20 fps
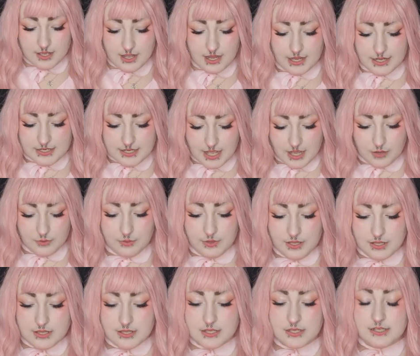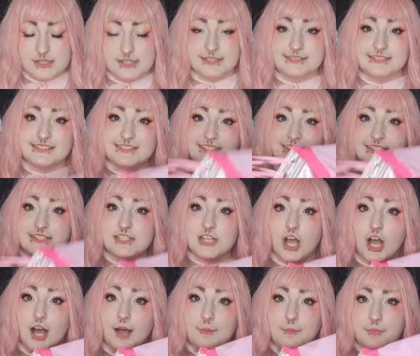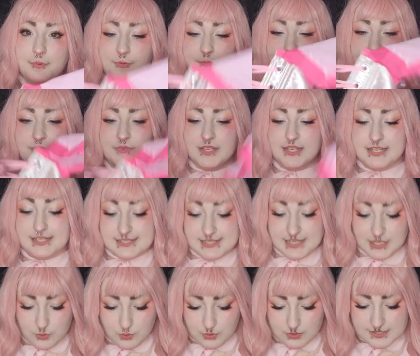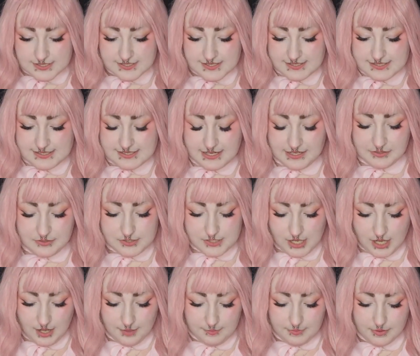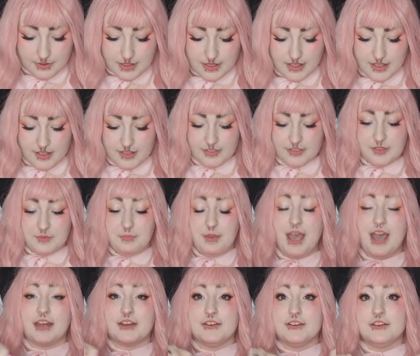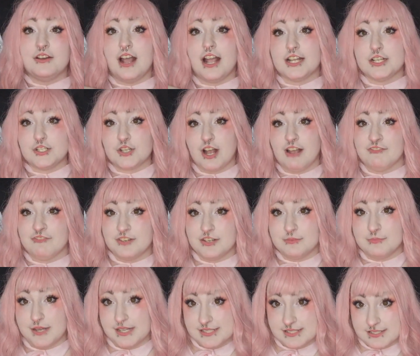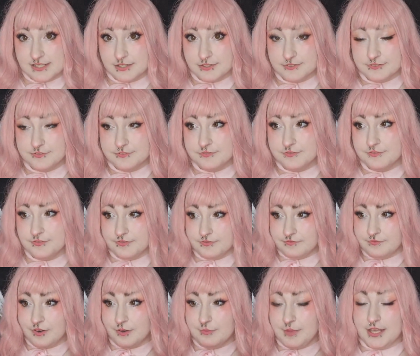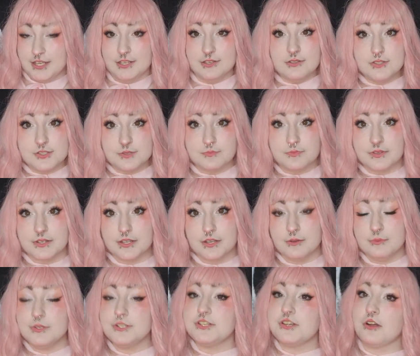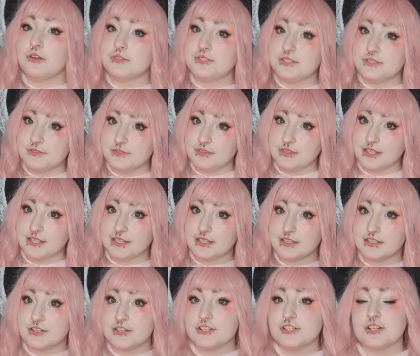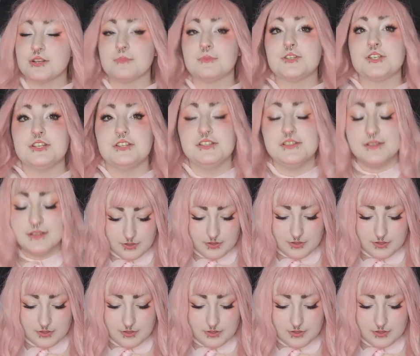And now, the top. It is a corset style top. The pattern I drafted myself from a YouTube video, which I'll link in the description.